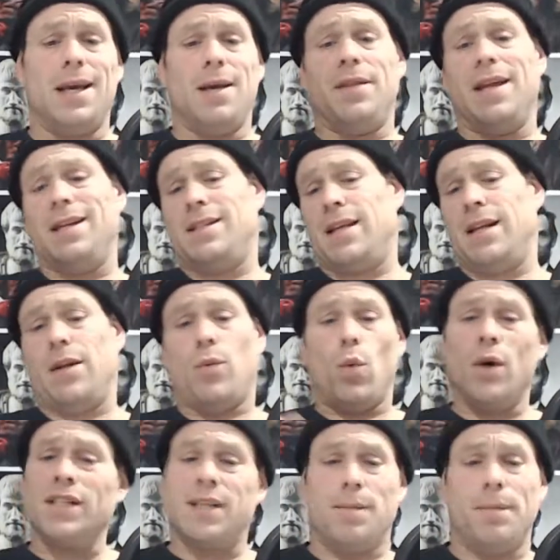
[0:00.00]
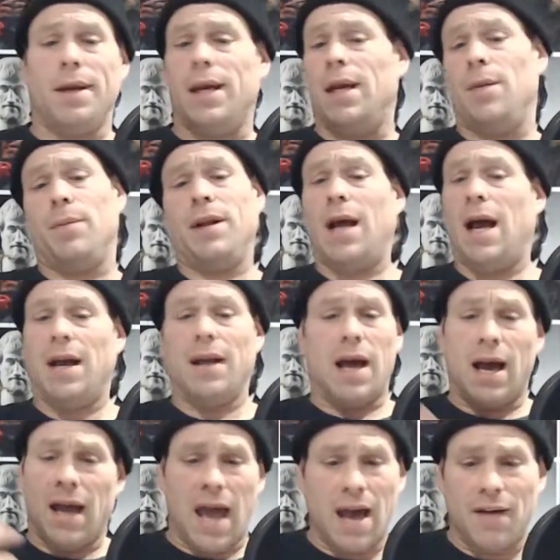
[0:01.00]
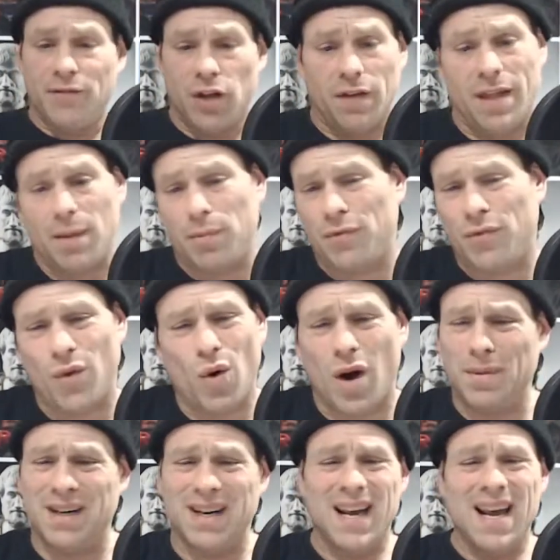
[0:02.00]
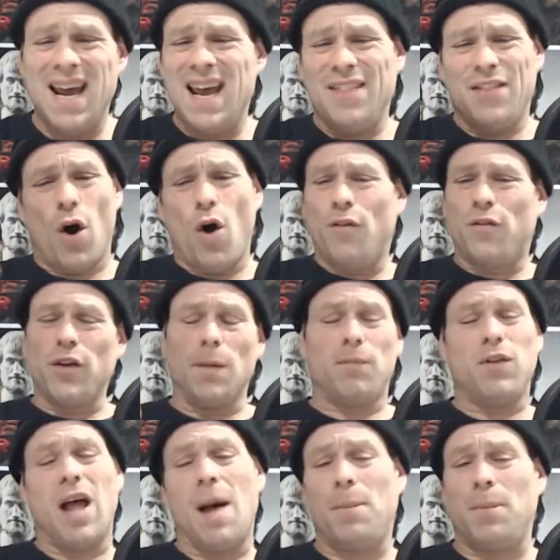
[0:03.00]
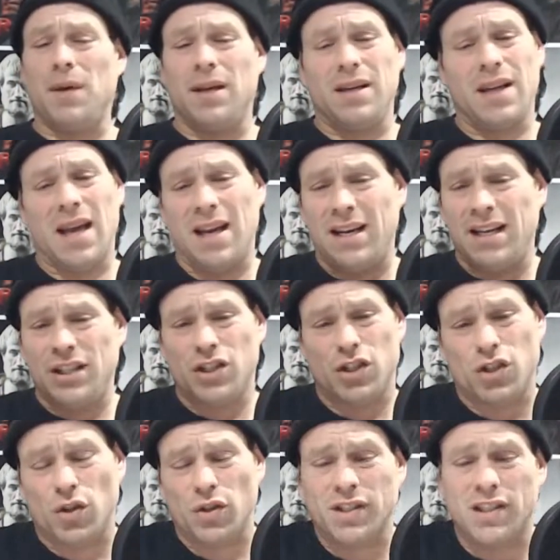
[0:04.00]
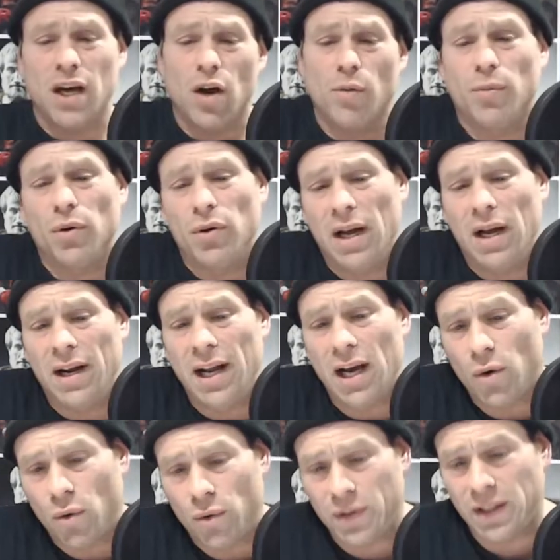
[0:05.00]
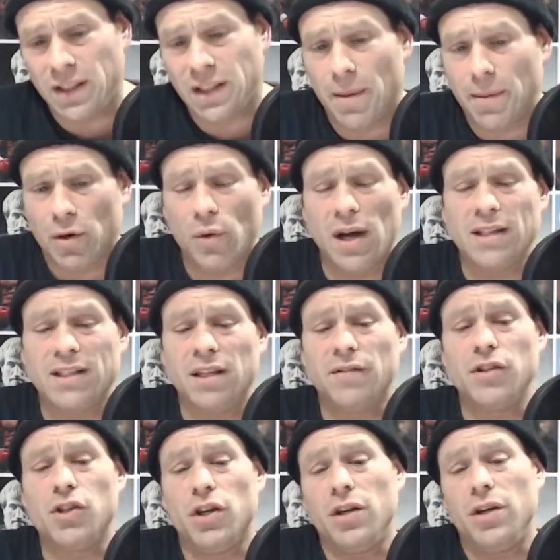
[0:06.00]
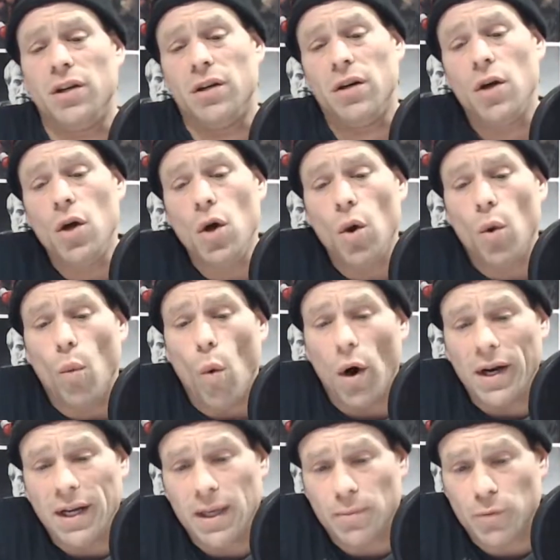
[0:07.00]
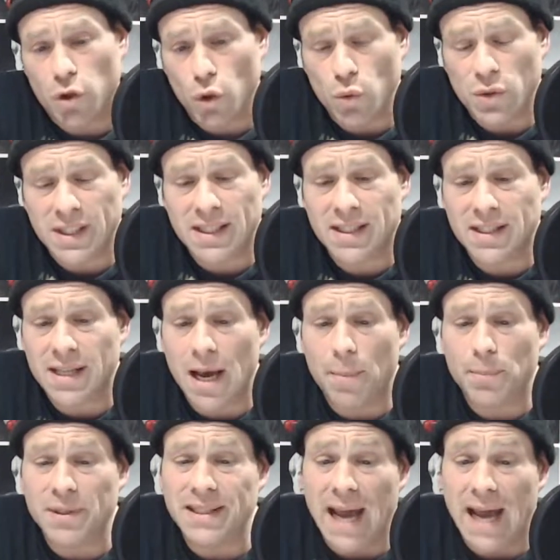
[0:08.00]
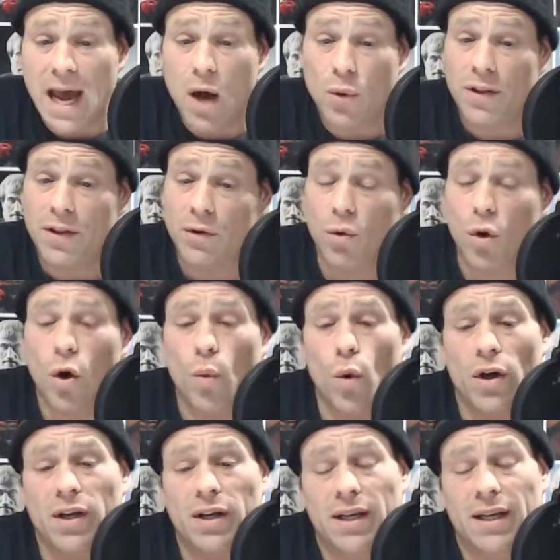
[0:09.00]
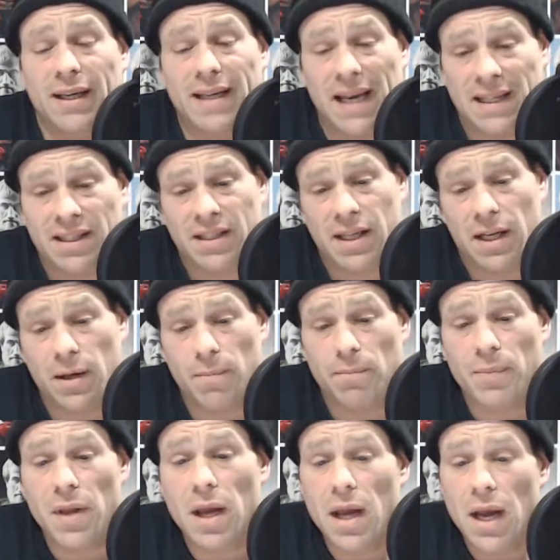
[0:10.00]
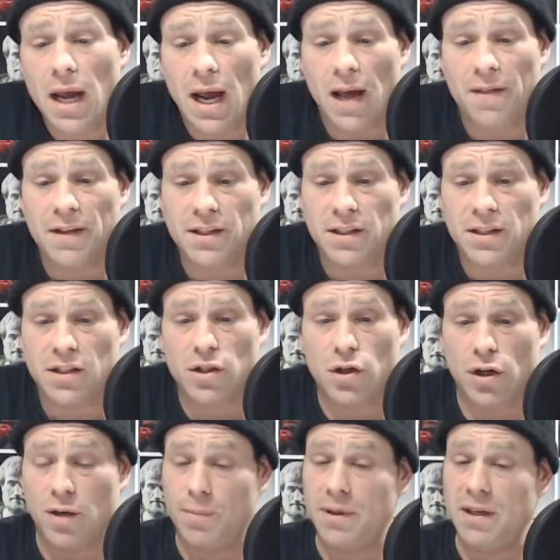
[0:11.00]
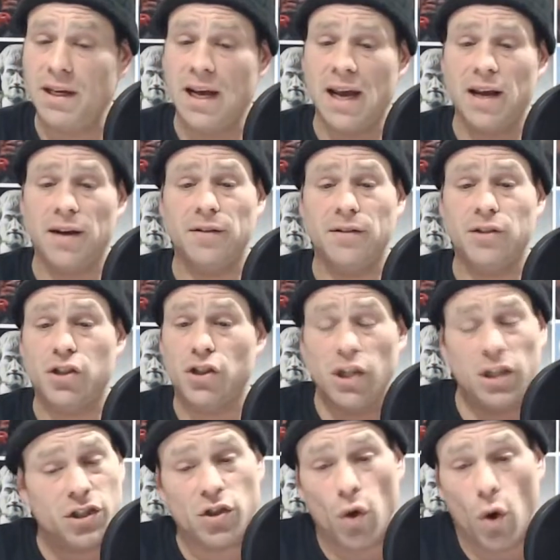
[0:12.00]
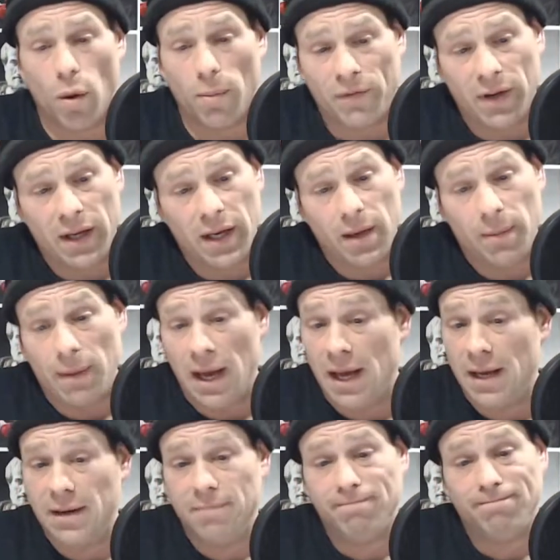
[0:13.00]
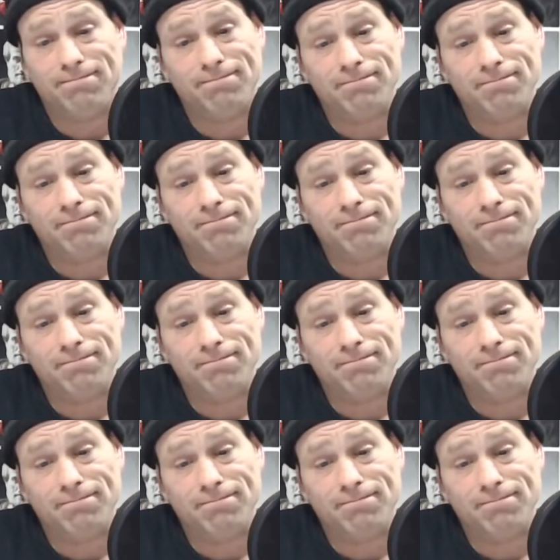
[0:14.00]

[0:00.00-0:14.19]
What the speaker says: then he said it wasn't me, but I have done that before. I mean, the whole flip-flopping, and he just looks terrible, and now the Democrats in Virginia want him to step down, and they're all working against him, and this is going to be a shitstorm for him, and